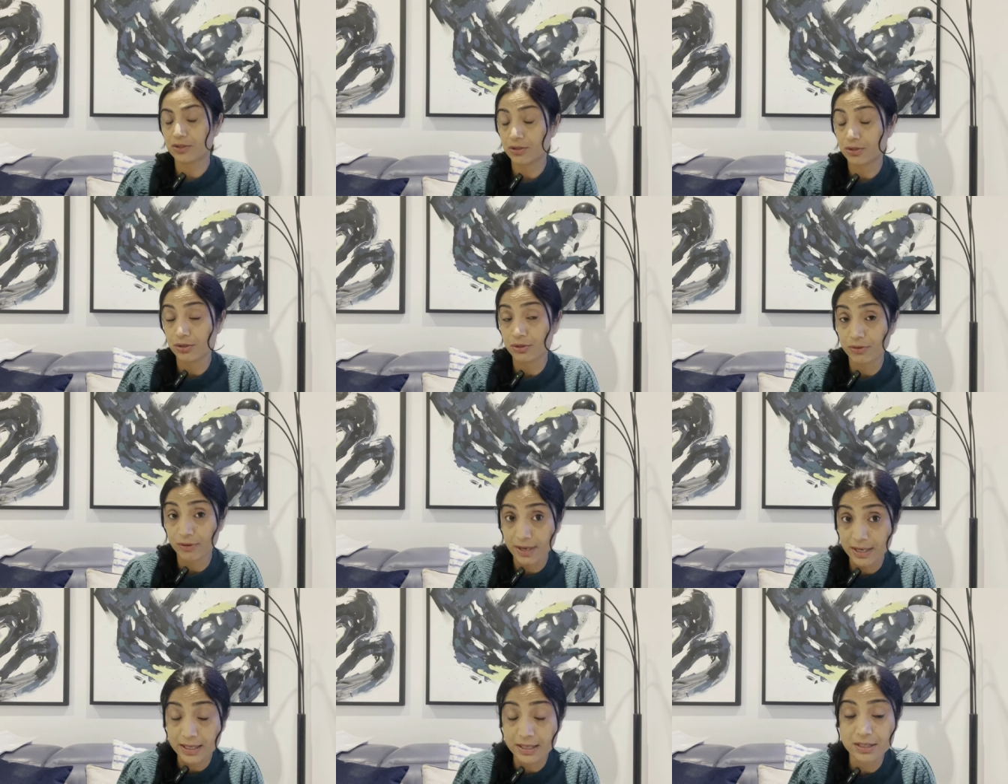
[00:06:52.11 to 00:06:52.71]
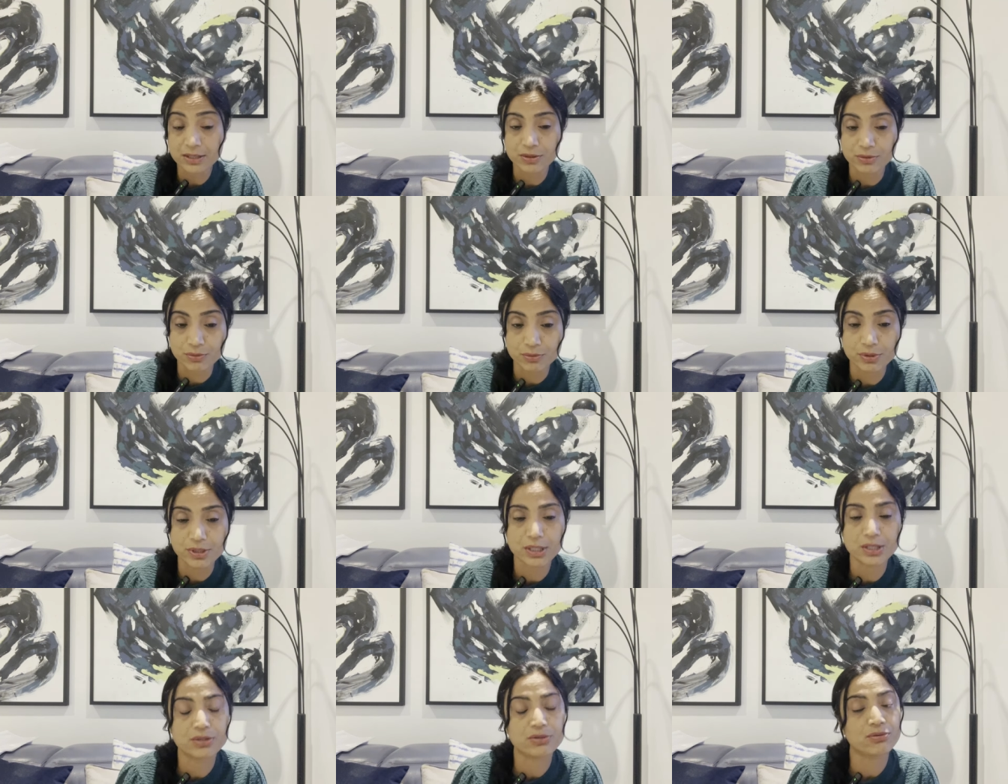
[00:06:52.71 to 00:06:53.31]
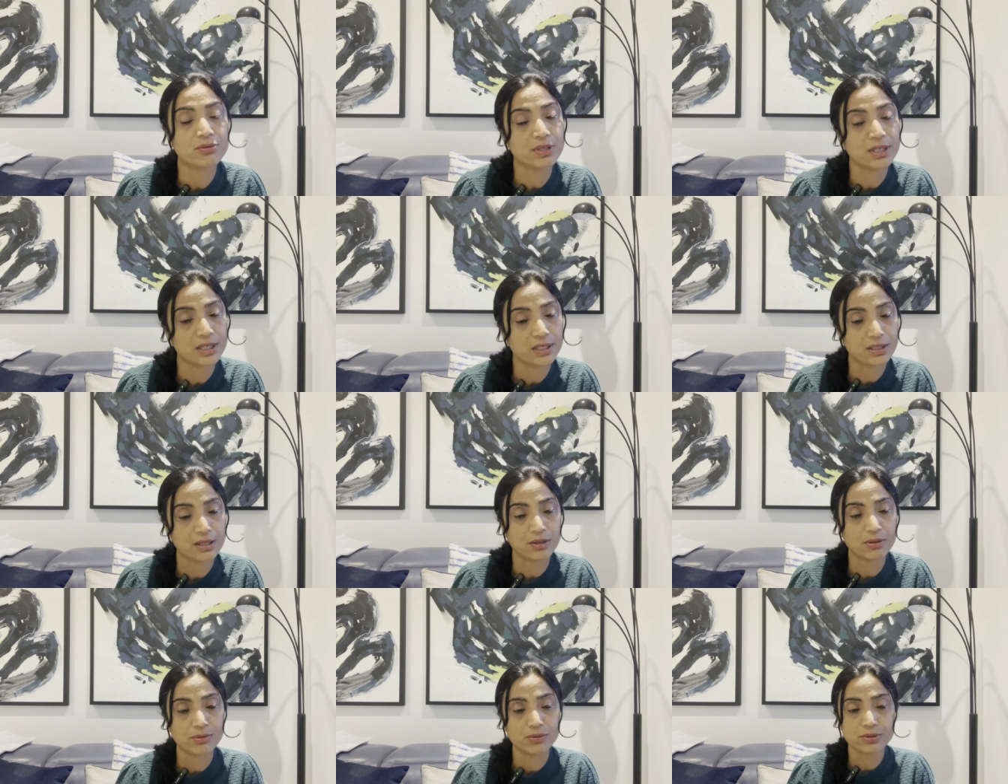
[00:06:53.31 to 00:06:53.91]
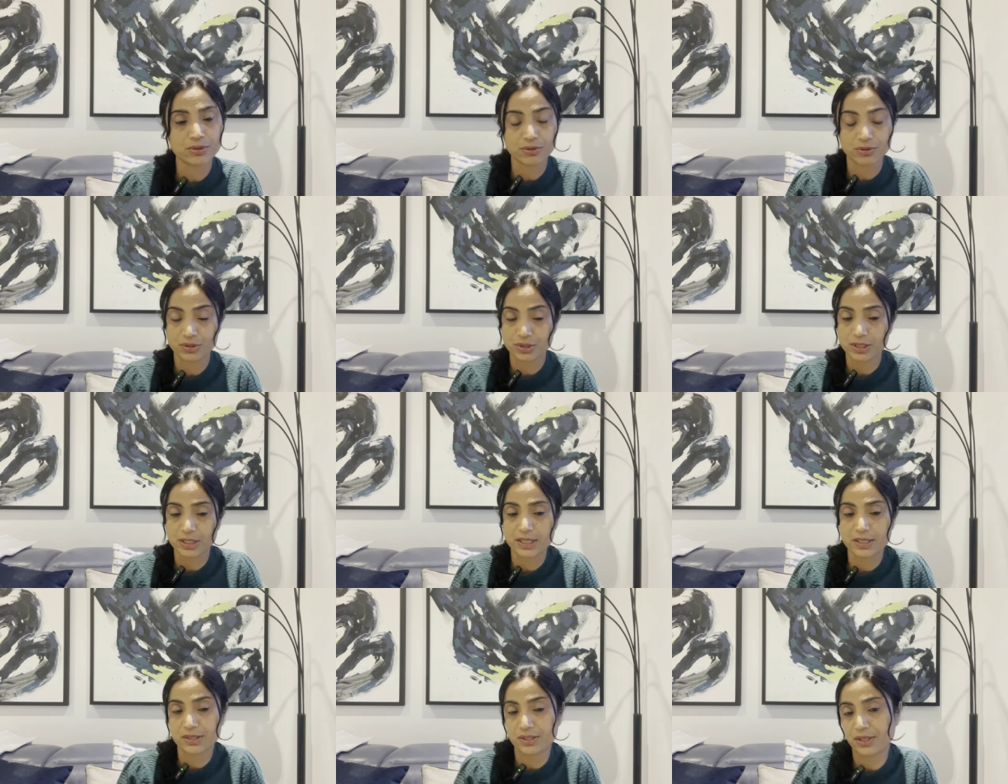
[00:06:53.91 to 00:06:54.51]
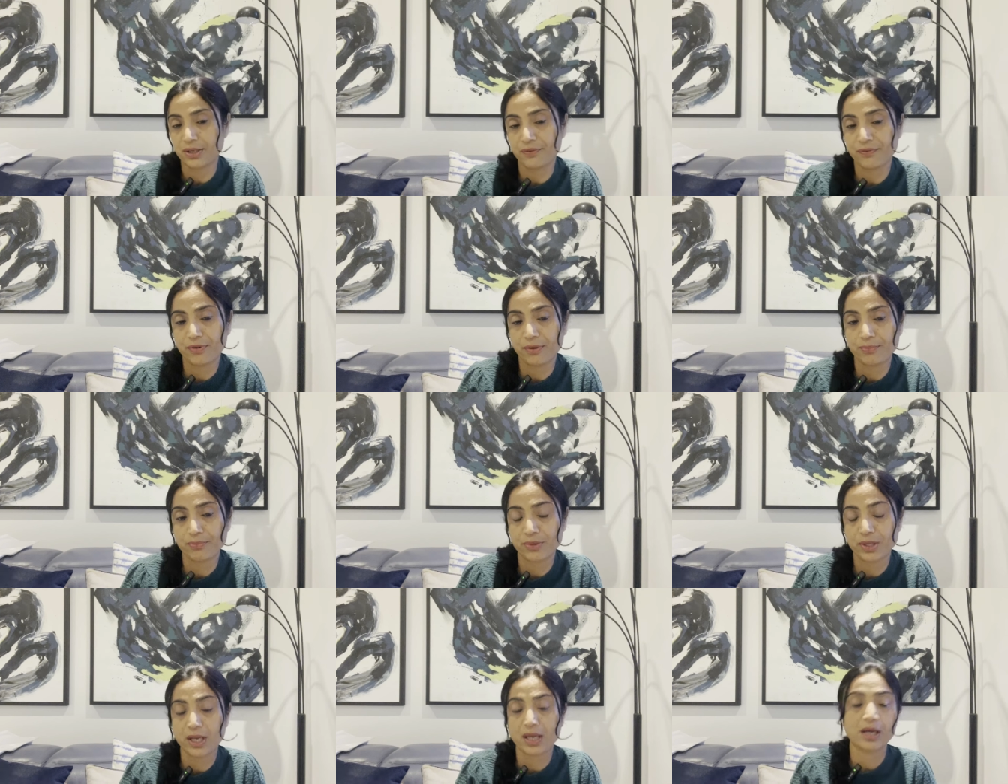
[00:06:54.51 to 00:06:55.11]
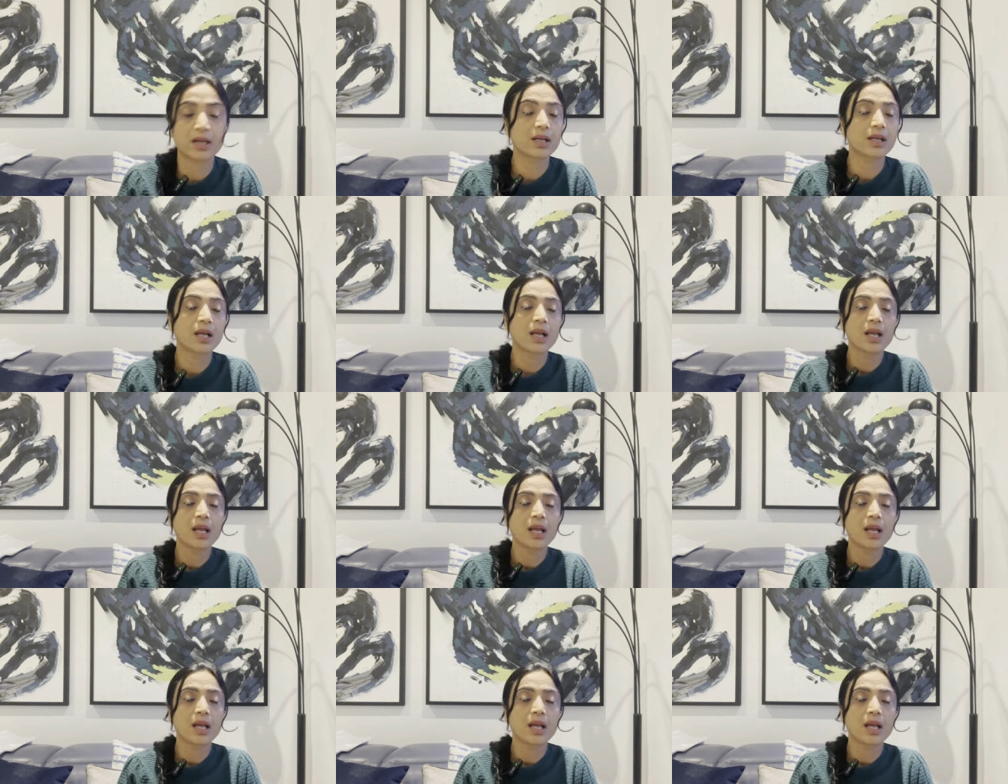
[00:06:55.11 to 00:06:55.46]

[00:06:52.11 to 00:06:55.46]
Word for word: So you really do need to read the whole social history from there.